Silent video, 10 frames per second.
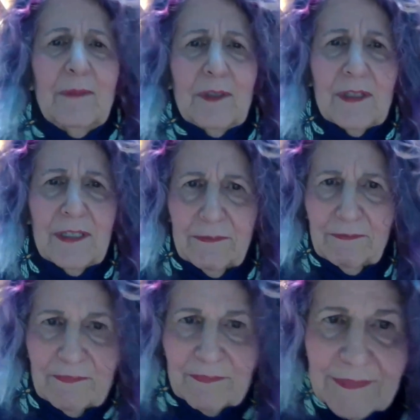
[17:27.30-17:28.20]
I'm just going
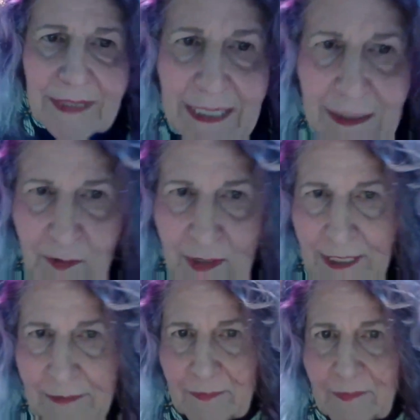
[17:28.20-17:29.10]
to
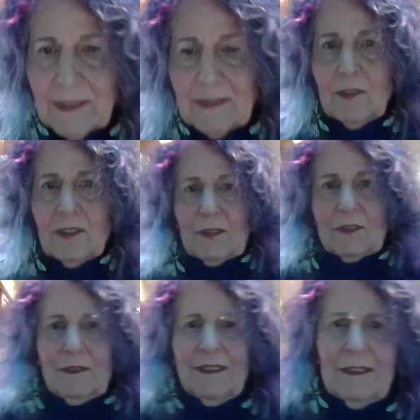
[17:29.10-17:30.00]
answer that. She's
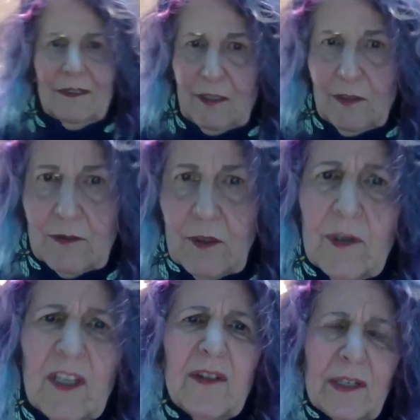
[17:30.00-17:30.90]
just
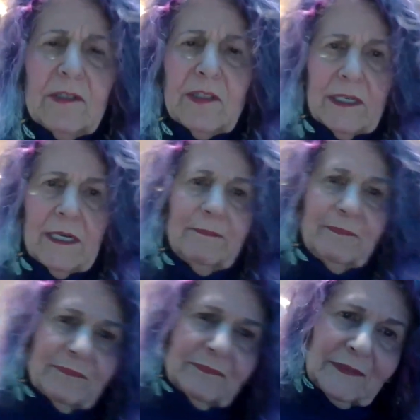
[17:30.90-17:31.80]
cute. No, yeah, it'll stop.